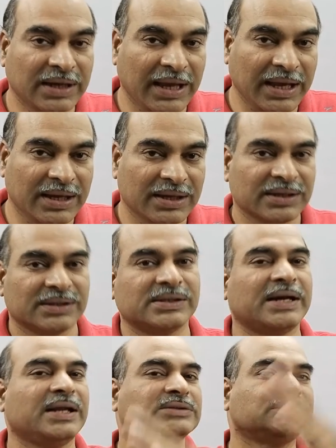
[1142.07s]
take,
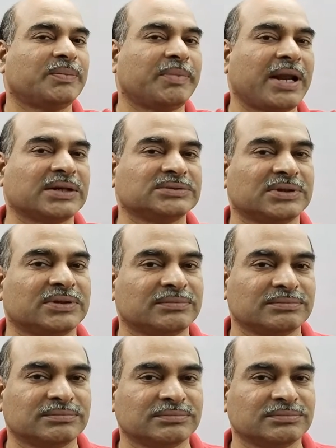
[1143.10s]
that is subtraction.
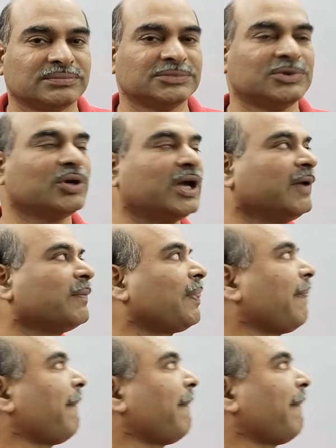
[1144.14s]
Okay,